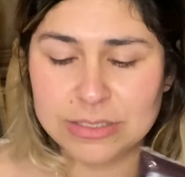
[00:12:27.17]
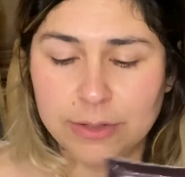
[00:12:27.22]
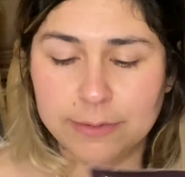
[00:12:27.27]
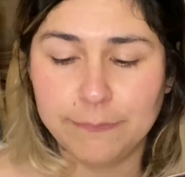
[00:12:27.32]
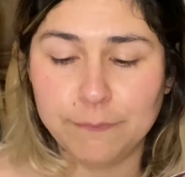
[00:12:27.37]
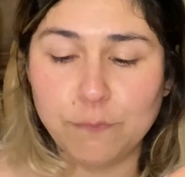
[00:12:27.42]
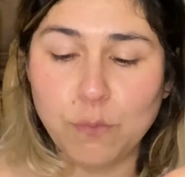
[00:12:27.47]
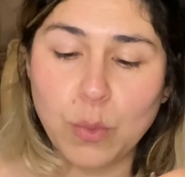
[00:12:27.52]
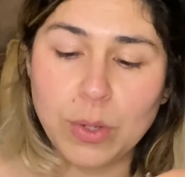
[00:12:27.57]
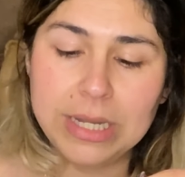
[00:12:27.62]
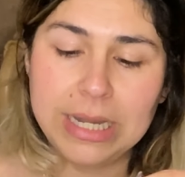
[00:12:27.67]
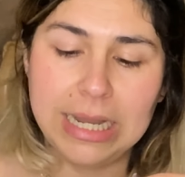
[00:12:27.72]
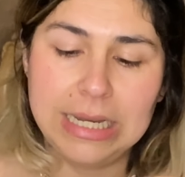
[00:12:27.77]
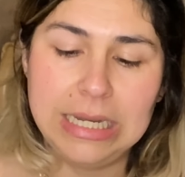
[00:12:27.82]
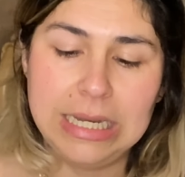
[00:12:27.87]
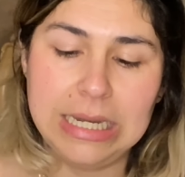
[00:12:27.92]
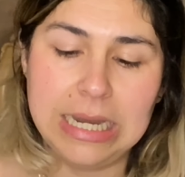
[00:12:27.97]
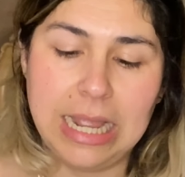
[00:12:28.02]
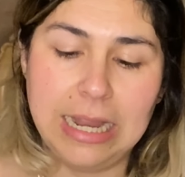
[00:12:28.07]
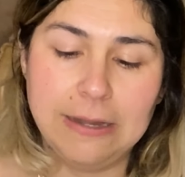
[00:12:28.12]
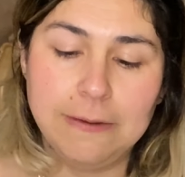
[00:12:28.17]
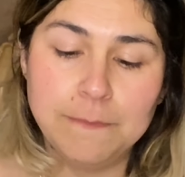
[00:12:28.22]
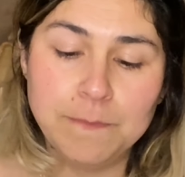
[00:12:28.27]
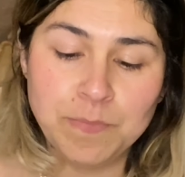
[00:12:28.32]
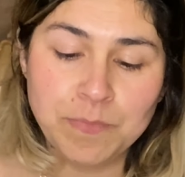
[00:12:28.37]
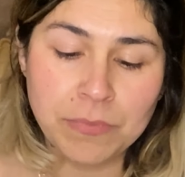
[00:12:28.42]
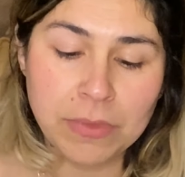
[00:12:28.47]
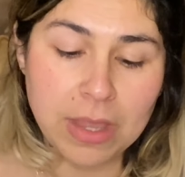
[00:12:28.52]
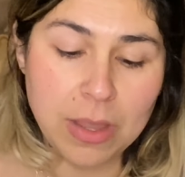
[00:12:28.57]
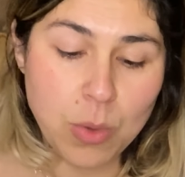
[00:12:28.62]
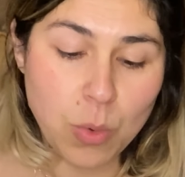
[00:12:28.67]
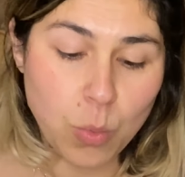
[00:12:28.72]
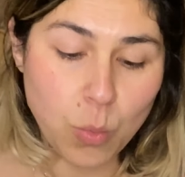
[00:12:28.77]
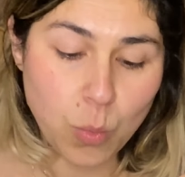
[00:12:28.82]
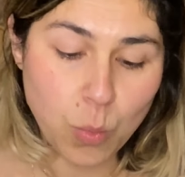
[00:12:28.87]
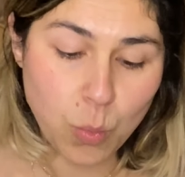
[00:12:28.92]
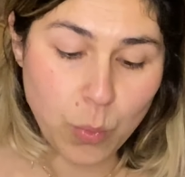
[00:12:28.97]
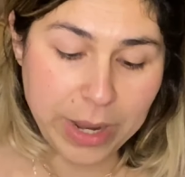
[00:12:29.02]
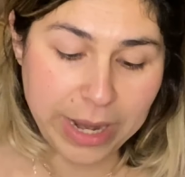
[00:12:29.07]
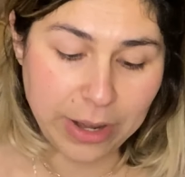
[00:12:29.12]
are $4.99.
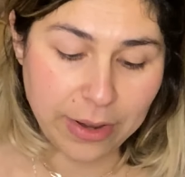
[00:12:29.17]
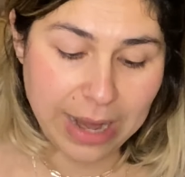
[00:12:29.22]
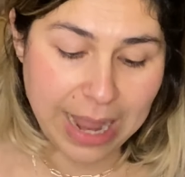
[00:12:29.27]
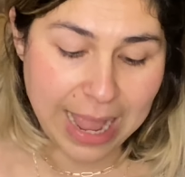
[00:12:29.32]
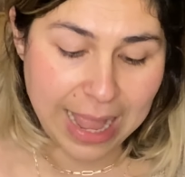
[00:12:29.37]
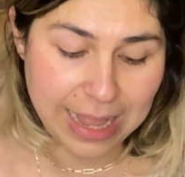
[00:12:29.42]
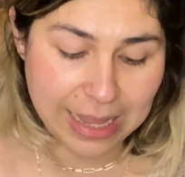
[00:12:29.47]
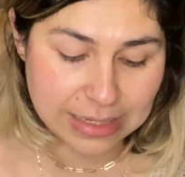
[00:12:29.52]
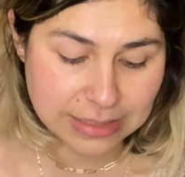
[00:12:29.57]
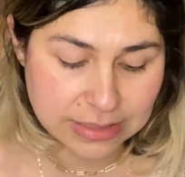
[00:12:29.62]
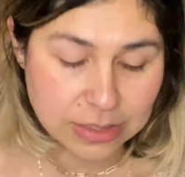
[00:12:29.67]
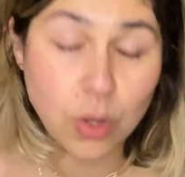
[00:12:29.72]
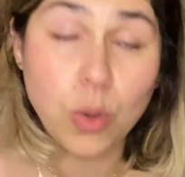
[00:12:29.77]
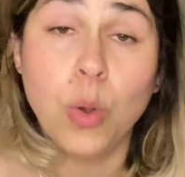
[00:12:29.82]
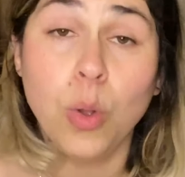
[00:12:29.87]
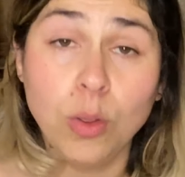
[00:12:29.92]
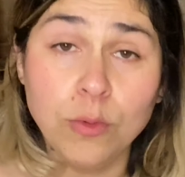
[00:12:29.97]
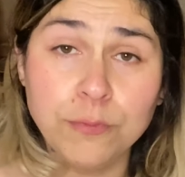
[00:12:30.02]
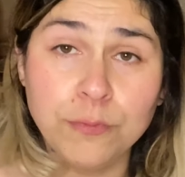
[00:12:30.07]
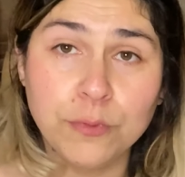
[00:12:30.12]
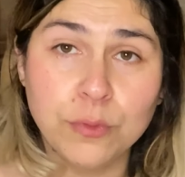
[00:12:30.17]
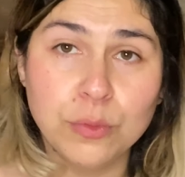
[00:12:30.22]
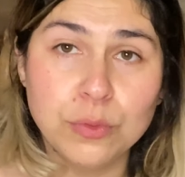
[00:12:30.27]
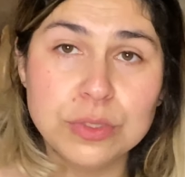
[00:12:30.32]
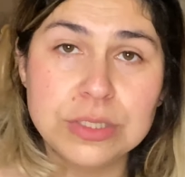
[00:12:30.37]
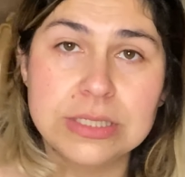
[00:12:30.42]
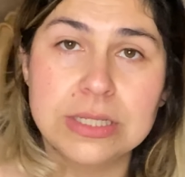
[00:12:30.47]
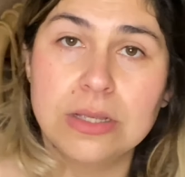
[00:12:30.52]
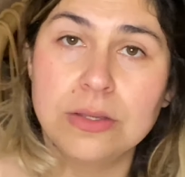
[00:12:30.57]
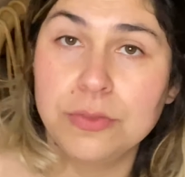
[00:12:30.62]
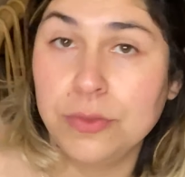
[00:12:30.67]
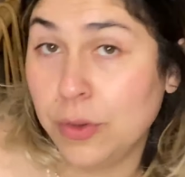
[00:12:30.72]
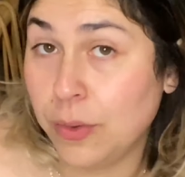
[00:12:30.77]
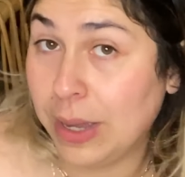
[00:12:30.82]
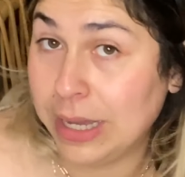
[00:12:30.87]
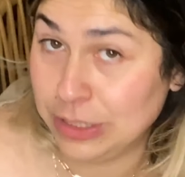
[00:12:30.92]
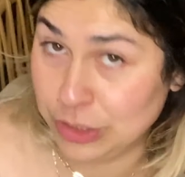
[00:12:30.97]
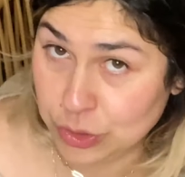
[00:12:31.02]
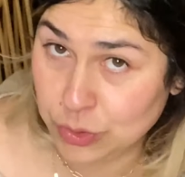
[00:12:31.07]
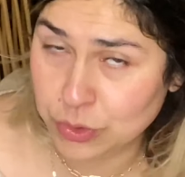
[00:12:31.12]
Whereas Whole Foods, though
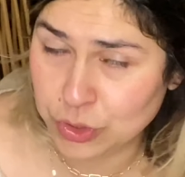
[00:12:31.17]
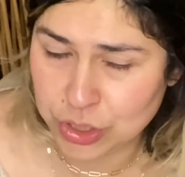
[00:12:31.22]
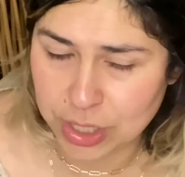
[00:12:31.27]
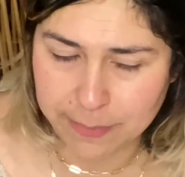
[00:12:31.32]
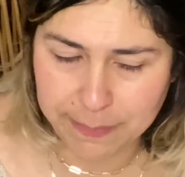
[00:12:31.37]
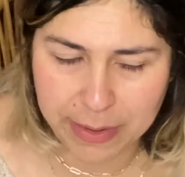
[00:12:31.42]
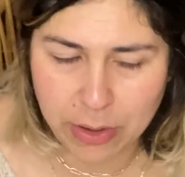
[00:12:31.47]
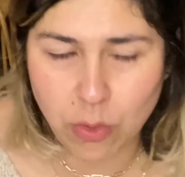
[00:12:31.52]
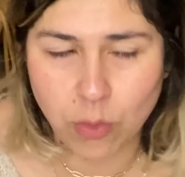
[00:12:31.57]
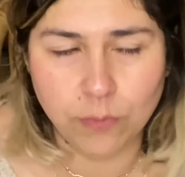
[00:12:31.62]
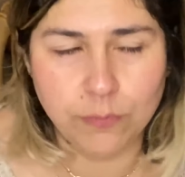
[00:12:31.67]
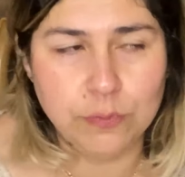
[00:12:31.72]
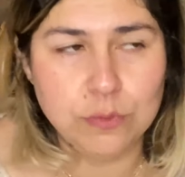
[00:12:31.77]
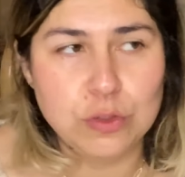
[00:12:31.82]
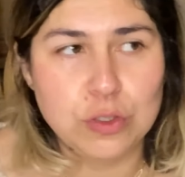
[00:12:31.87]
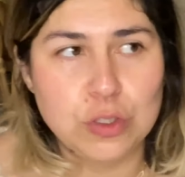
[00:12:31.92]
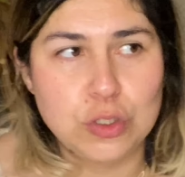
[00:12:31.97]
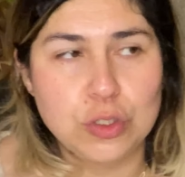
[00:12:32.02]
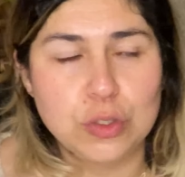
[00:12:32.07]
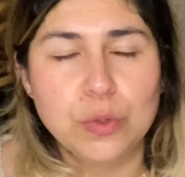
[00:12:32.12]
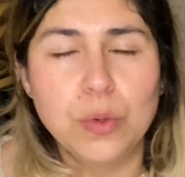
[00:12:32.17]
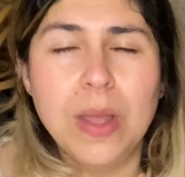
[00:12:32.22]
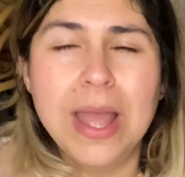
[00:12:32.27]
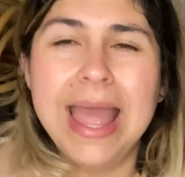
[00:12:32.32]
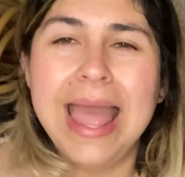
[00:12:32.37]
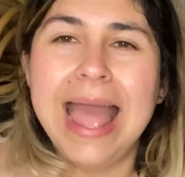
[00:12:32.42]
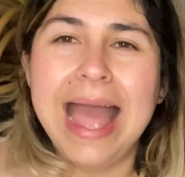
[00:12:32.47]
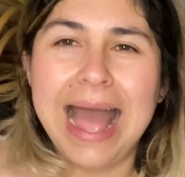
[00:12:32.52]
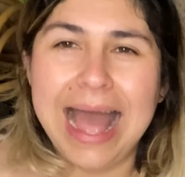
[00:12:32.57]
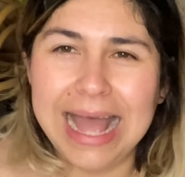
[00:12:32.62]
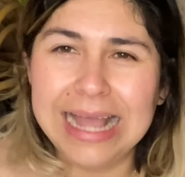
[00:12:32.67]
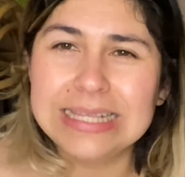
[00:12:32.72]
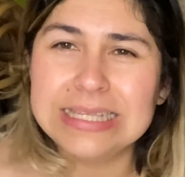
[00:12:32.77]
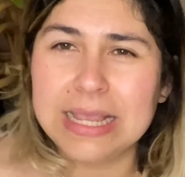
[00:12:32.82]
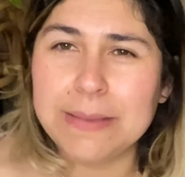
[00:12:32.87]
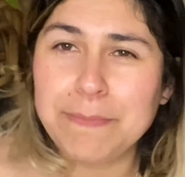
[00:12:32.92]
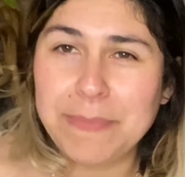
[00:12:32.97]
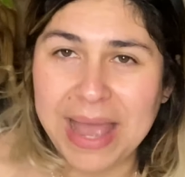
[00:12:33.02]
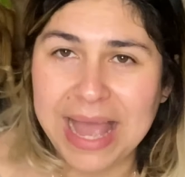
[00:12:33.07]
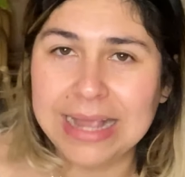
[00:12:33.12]
I do shop at Whole Foods too, has a
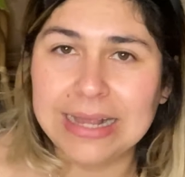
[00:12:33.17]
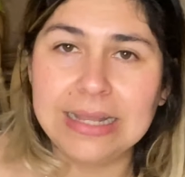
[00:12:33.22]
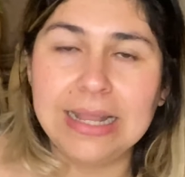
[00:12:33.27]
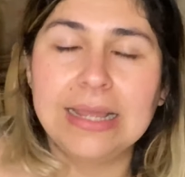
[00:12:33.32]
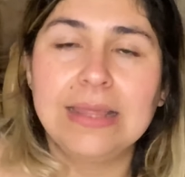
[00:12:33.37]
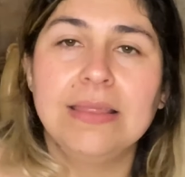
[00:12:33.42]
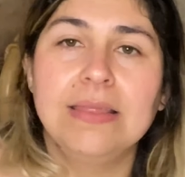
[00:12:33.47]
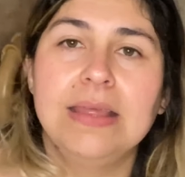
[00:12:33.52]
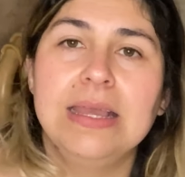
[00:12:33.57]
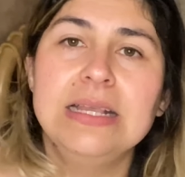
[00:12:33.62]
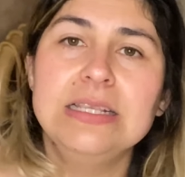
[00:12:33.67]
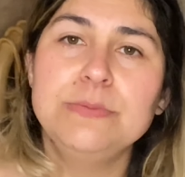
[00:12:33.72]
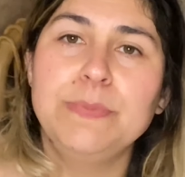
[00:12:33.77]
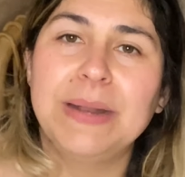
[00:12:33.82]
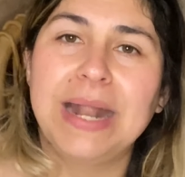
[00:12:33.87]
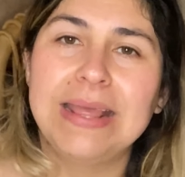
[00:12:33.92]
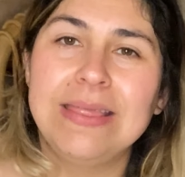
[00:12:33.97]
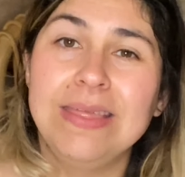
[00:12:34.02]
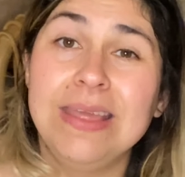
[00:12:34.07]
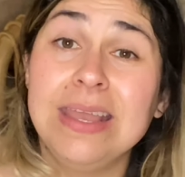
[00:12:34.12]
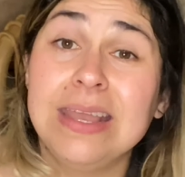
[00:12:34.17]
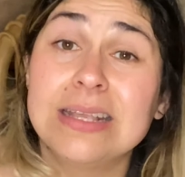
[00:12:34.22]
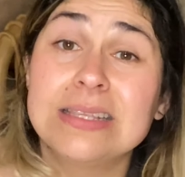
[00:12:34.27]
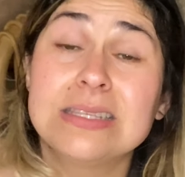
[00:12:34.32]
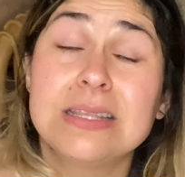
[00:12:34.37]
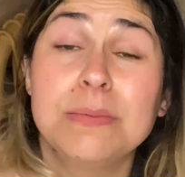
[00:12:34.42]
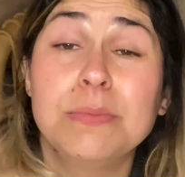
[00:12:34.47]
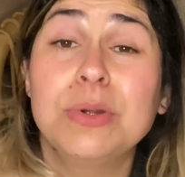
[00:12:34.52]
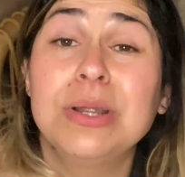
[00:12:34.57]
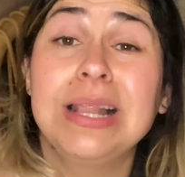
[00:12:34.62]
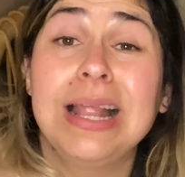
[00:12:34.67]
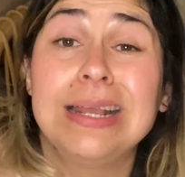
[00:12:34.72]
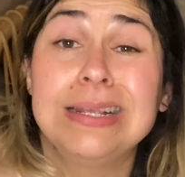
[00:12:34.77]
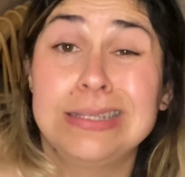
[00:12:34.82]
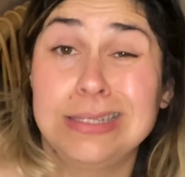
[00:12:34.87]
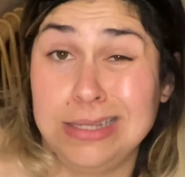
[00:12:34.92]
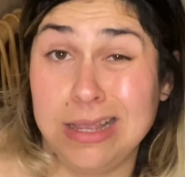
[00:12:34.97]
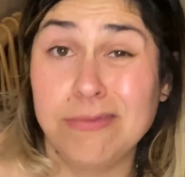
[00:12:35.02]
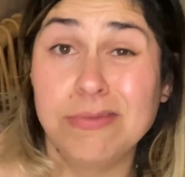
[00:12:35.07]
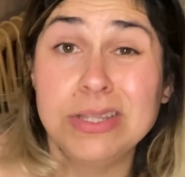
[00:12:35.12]
pack like this, but I think it's somewhere like
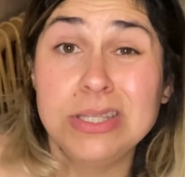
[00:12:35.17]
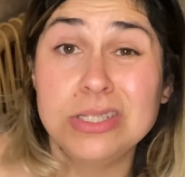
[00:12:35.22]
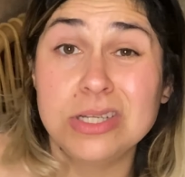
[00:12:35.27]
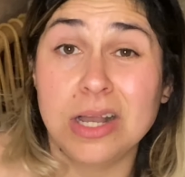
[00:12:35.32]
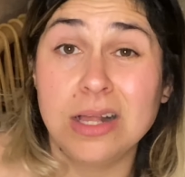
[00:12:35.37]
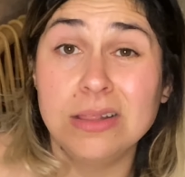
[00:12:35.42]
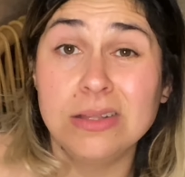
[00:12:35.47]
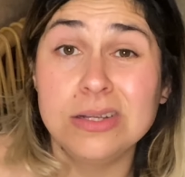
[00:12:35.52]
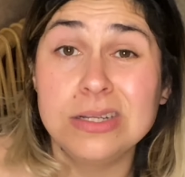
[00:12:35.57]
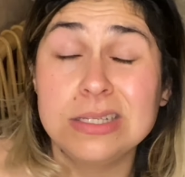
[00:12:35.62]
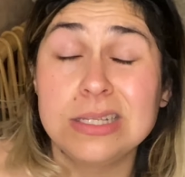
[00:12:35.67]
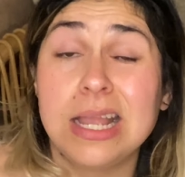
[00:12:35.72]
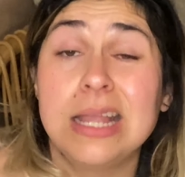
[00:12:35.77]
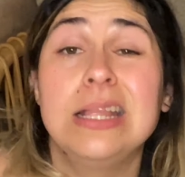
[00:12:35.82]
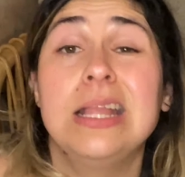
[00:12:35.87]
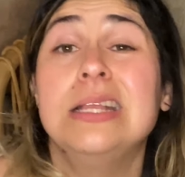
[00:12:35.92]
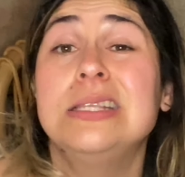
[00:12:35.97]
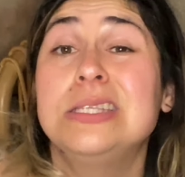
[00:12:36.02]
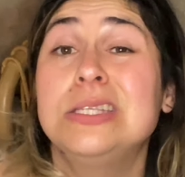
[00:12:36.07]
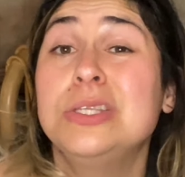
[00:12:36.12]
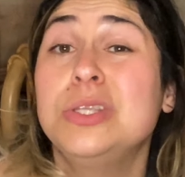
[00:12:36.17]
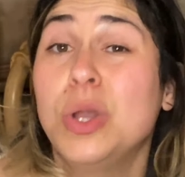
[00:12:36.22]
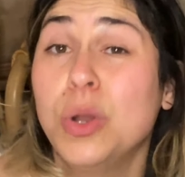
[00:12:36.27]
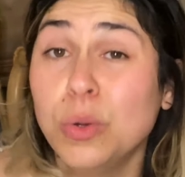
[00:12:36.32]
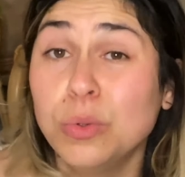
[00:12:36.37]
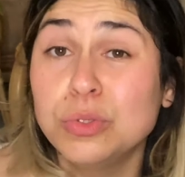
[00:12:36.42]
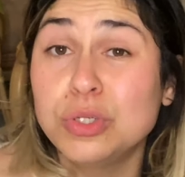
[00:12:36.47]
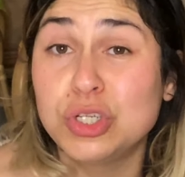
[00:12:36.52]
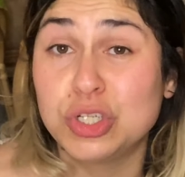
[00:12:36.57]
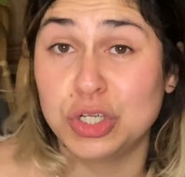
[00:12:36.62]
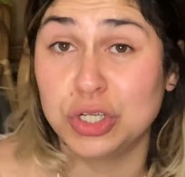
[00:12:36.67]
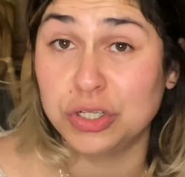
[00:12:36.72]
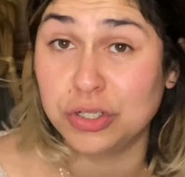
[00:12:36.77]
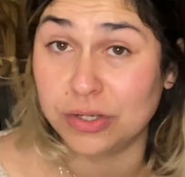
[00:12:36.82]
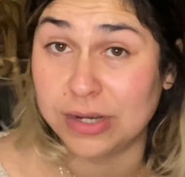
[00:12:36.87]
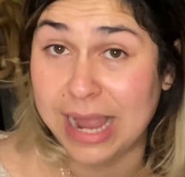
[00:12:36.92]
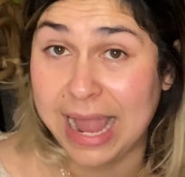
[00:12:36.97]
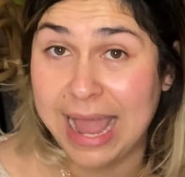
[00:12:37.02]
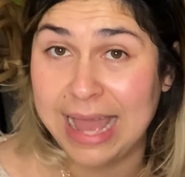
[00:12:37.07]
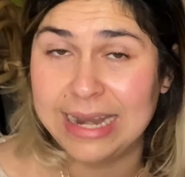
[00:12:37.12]
$7 and it's no
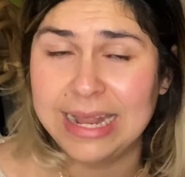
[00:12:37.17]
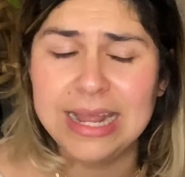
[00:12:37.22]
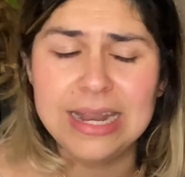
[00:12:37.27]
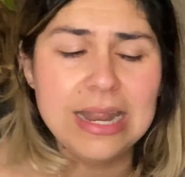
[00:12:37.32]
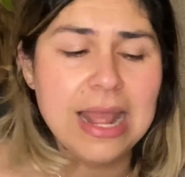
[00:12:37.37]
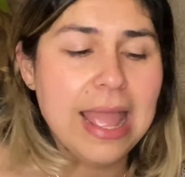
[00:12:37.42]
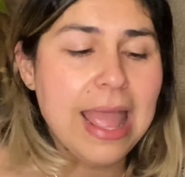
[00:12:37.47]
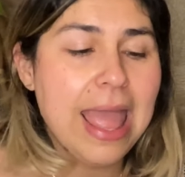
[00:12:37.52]
sugar added.